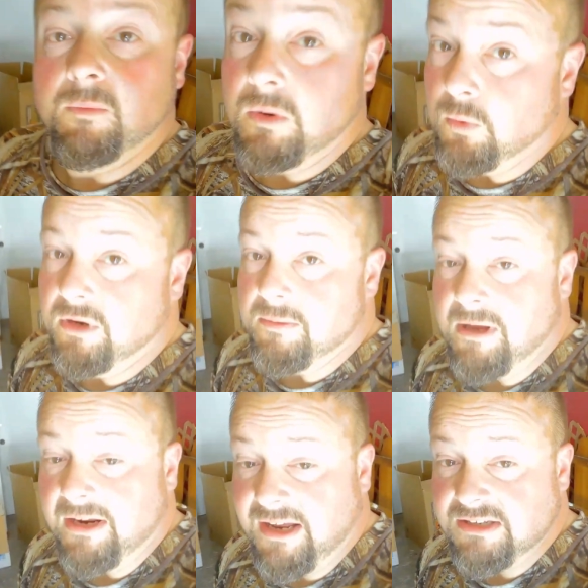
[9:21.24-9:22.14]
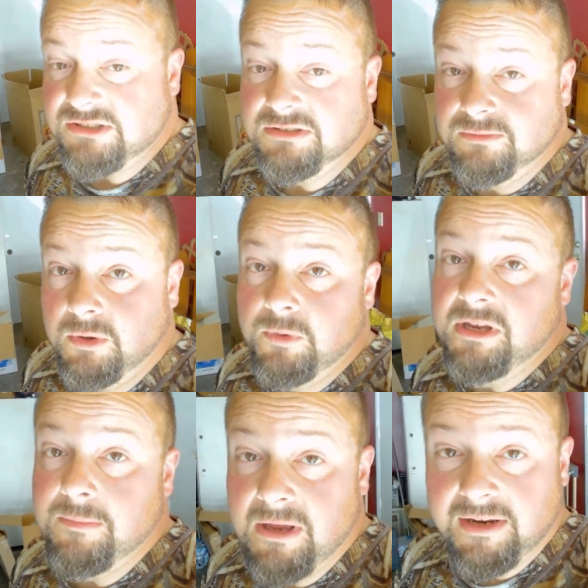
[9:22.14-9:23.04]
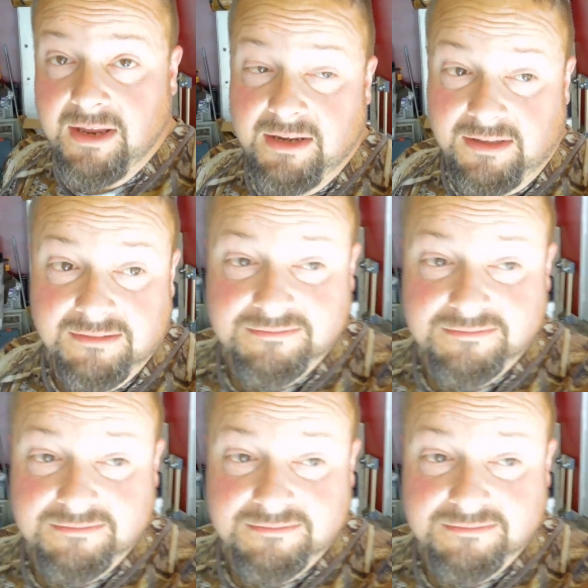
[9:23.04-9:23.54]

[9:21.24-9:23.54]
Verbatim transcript: And we will get back at you when we get back at